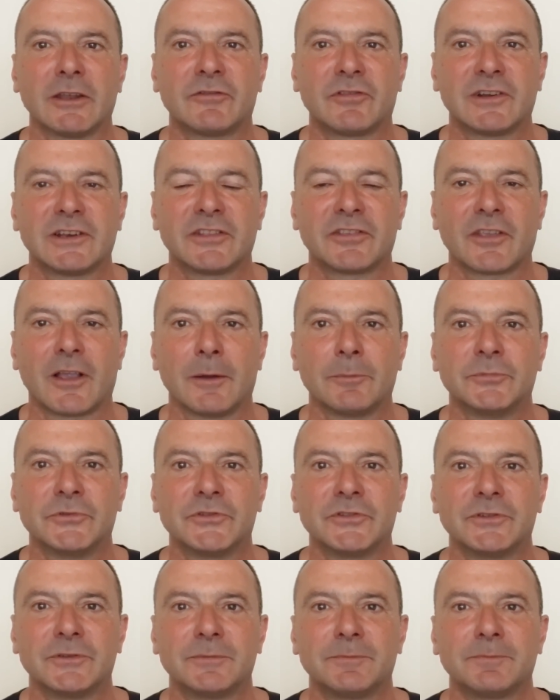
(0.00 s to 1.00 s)
monthly
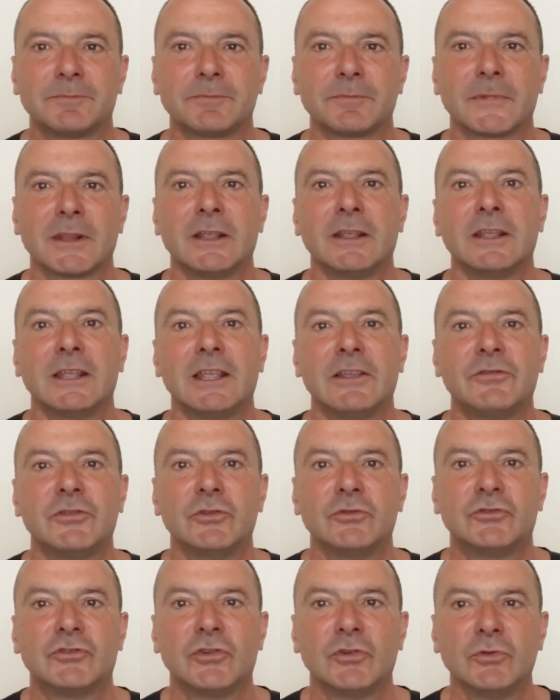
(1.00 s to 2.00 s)
subs. If
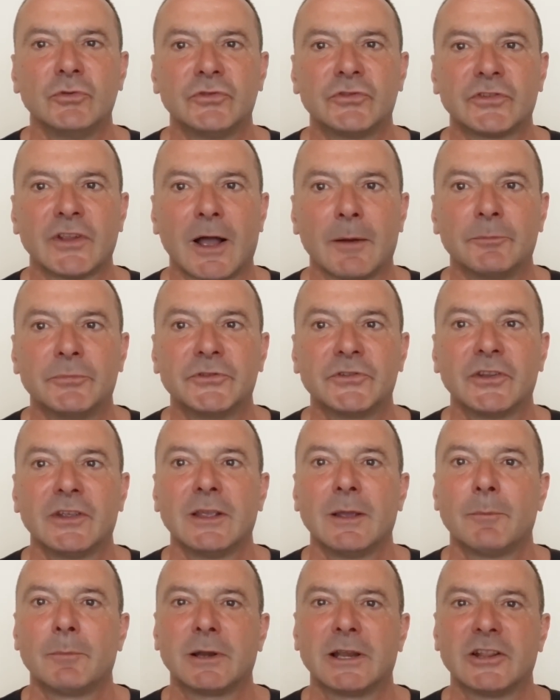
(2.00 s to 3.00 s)
you choose subs,
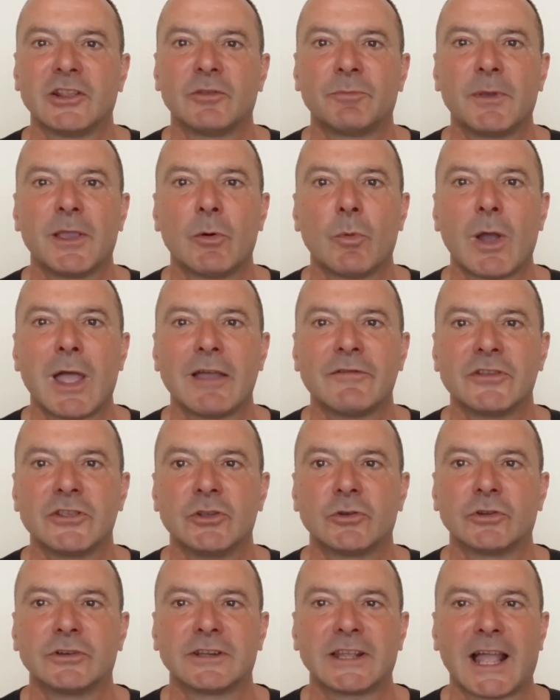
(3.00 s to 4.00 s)
please be aware that
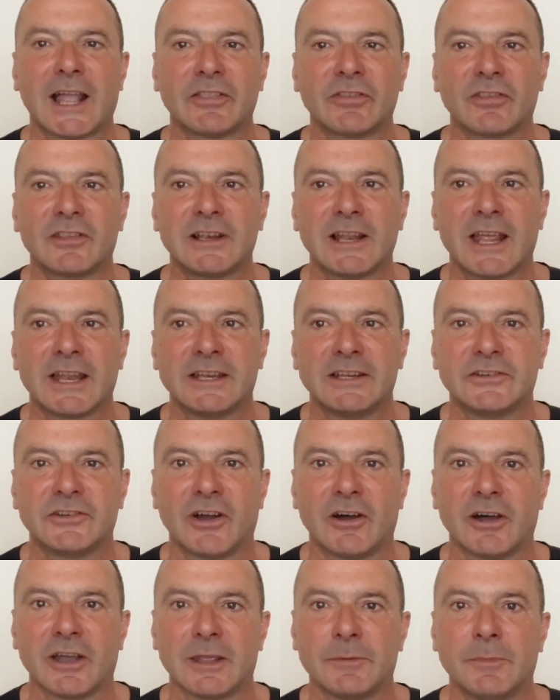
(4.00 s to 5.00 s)
you can cancel at any
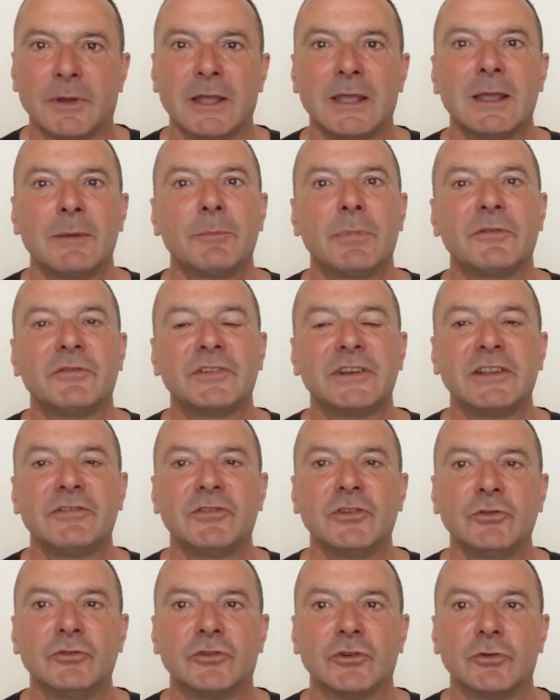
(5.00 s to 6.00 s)
time, but that
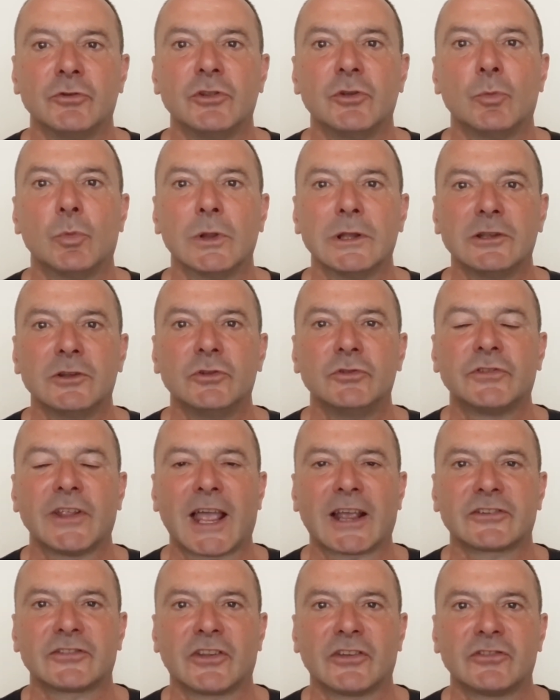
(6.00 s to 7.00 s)
if you do, you will lose
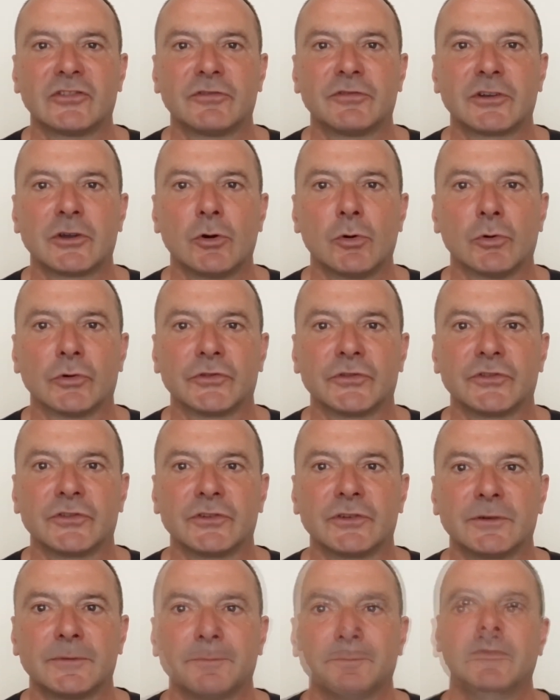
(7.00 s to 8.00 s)
access to the course.
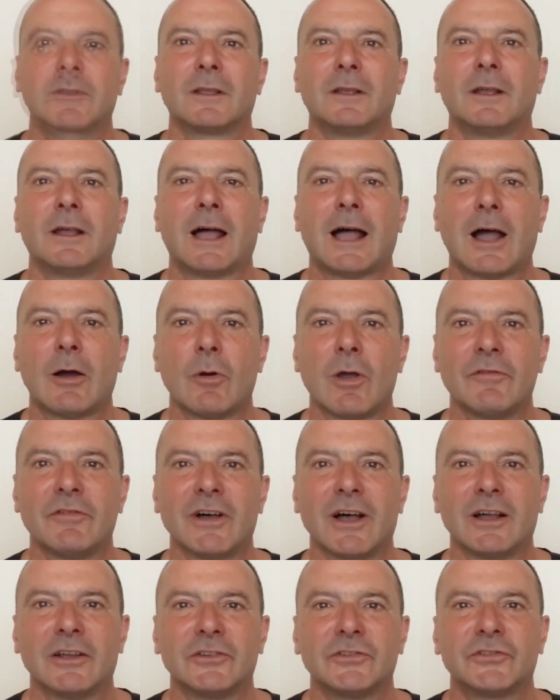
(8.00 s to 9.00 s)

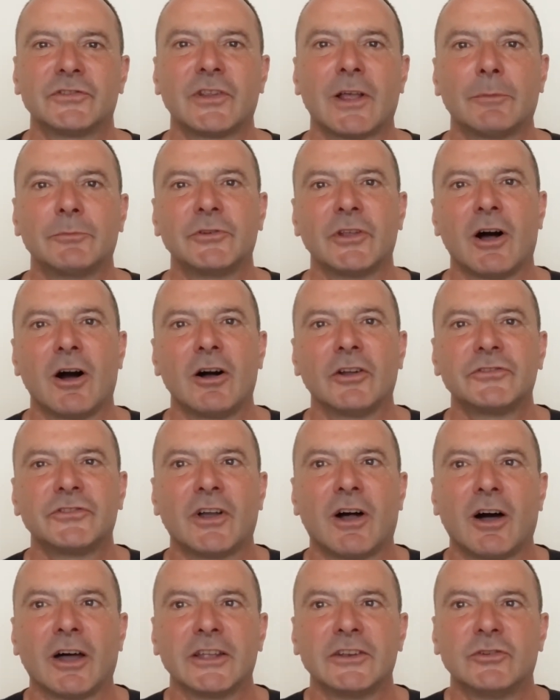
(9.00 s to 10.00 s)
However, subs are
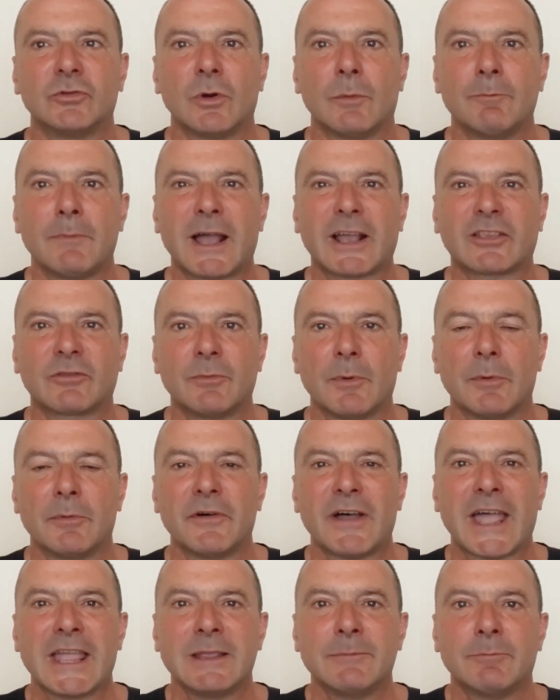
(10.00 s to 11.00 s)
tied to a maximum
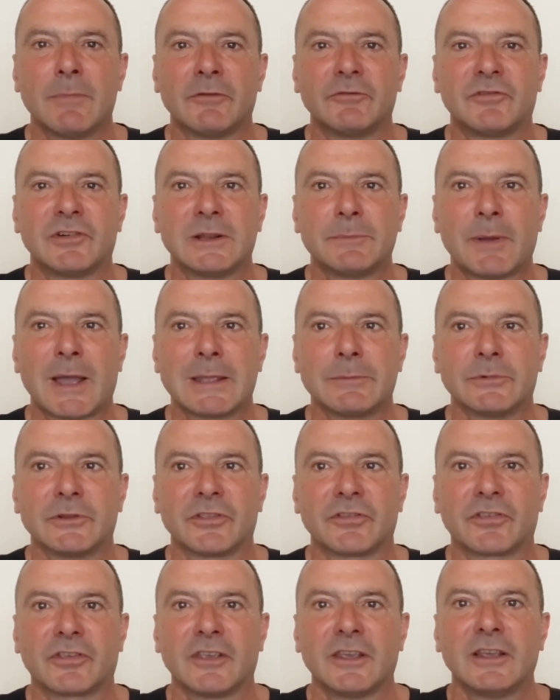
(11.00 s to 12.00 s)
of 8 monthly
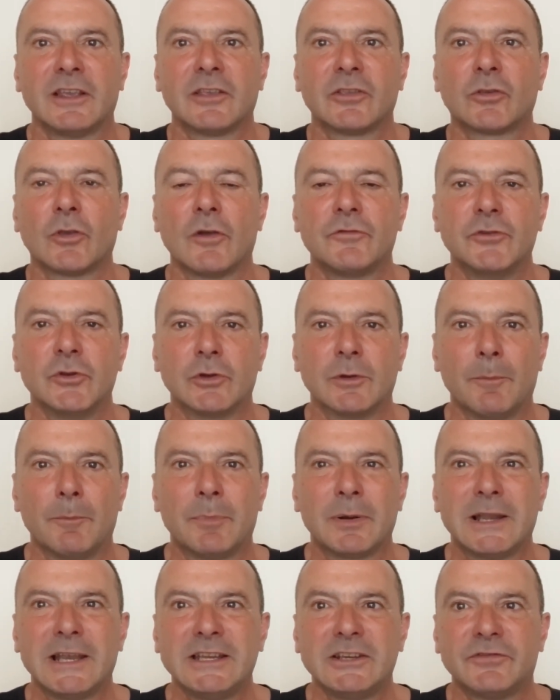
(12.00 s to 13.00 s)
payments, so if you
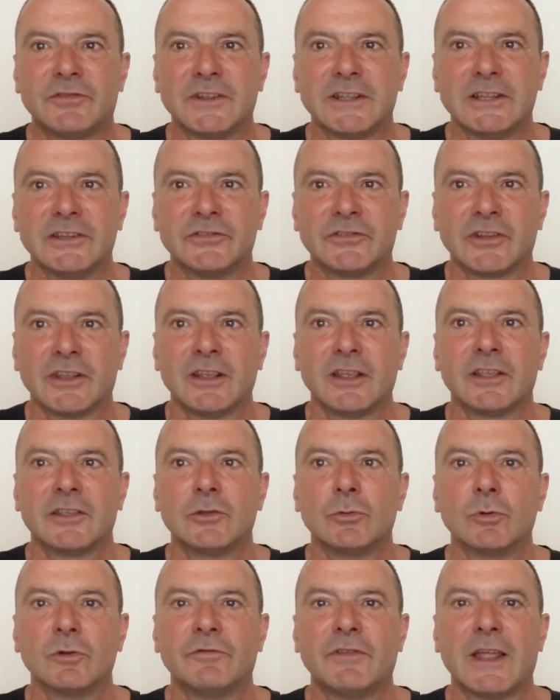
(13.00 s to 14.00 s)
complete these,
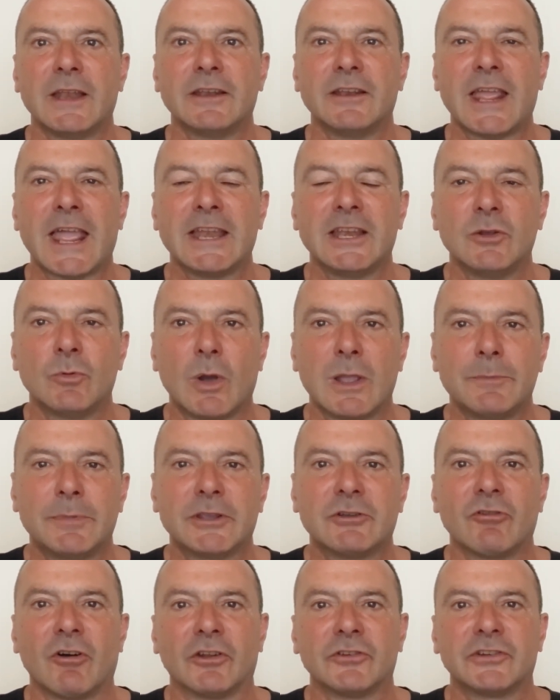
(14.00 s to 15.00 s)
you will then anyway
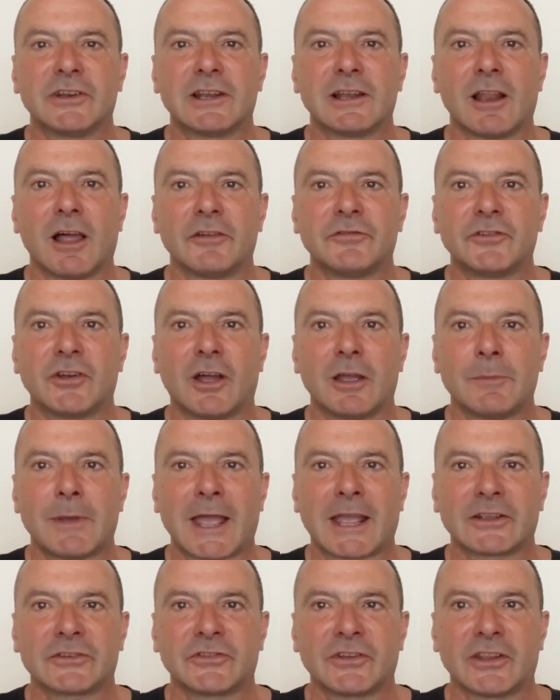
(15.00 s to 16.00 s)
be granted lifetime
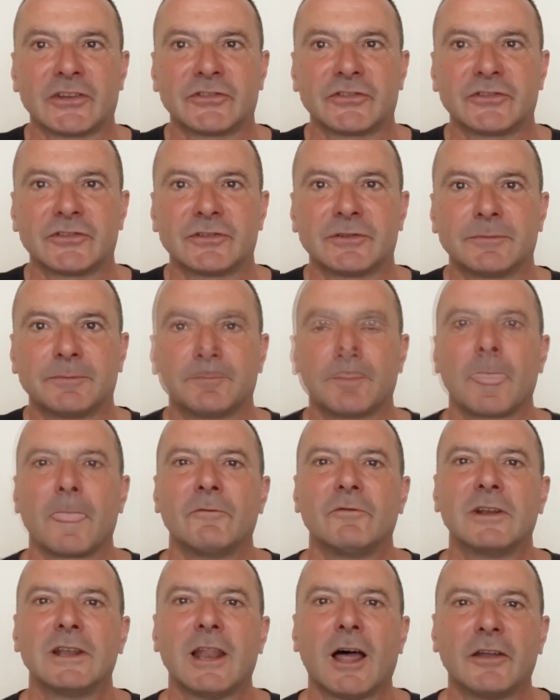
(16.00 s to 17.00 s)
access.
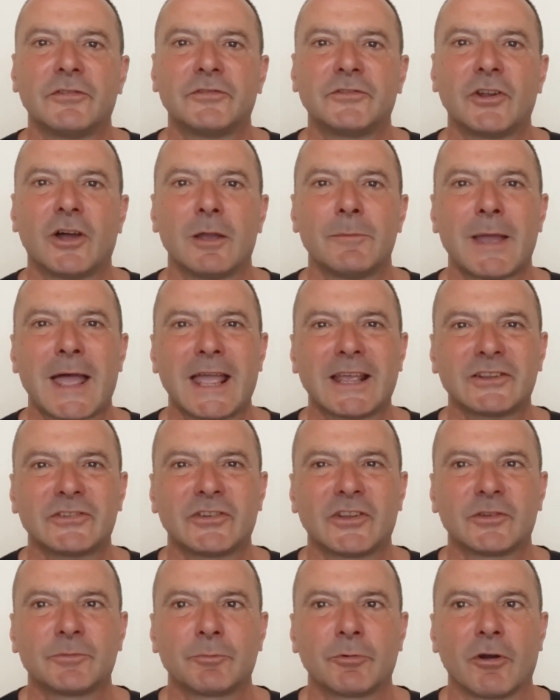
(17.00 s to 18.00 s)
The lifetime
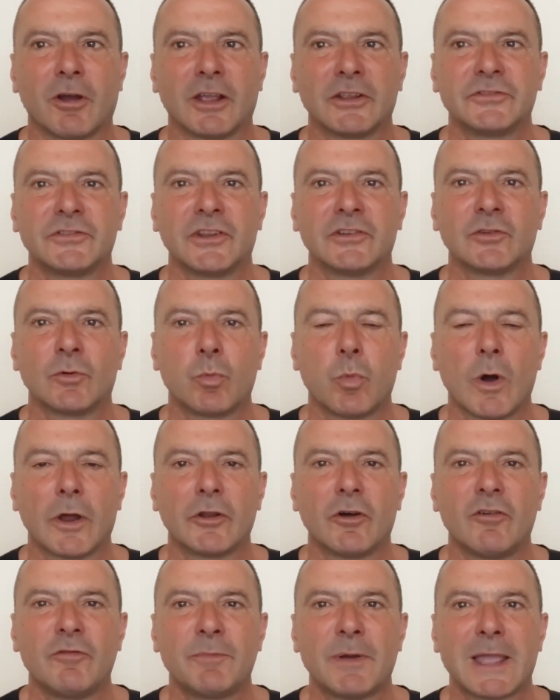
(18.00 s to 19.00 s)
access price is a
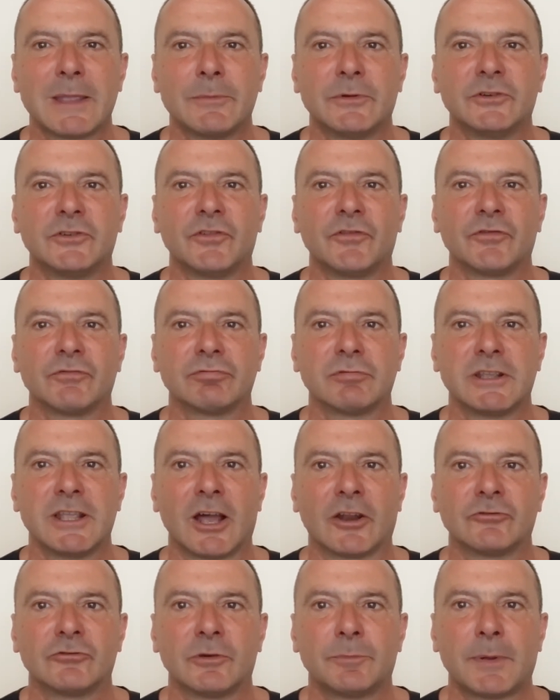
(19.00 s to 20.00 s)
one-off payment of
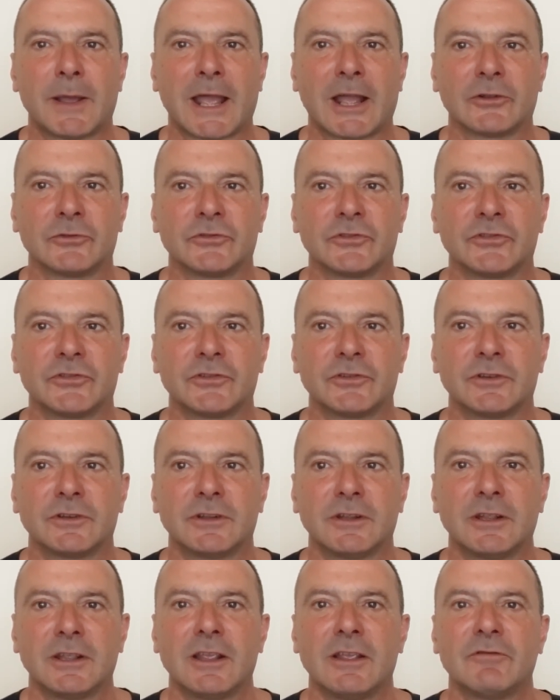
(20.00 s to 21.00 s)
£300.
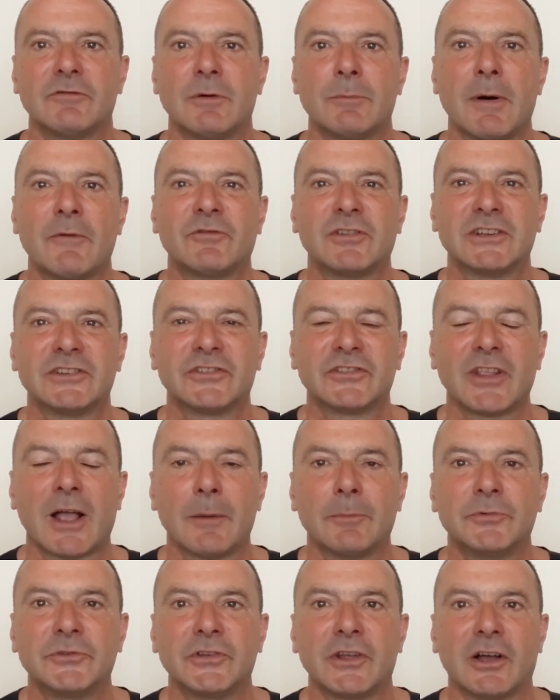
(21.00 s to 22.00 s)
The monthly
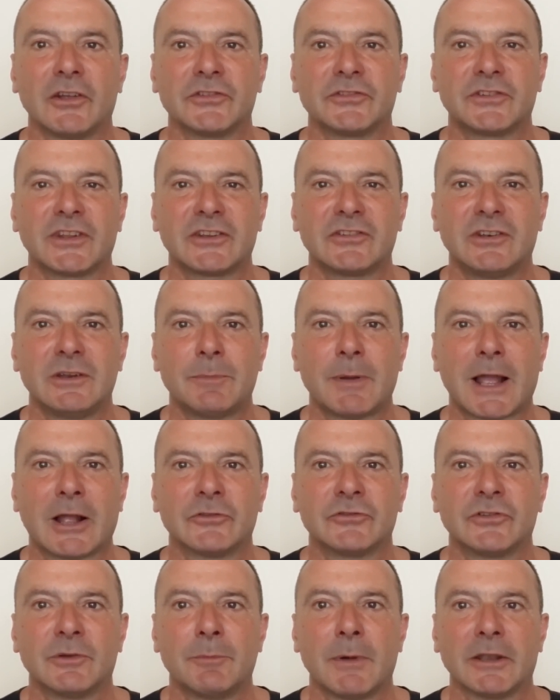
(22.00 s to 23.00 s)
subs are
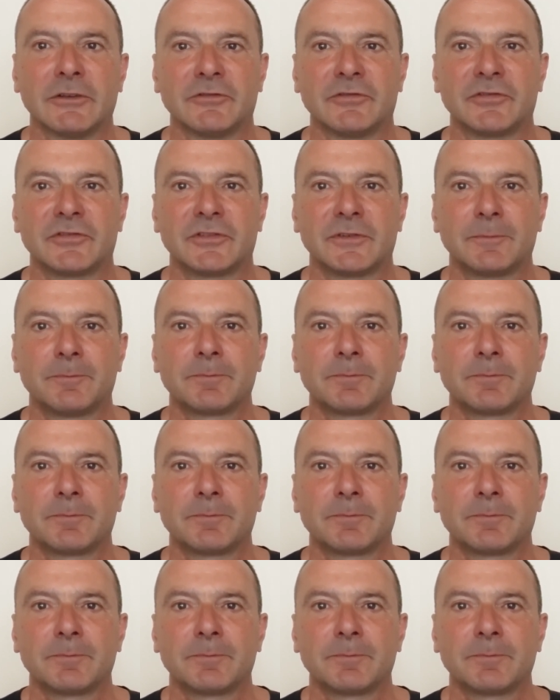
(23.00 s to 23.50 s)
£60 a month.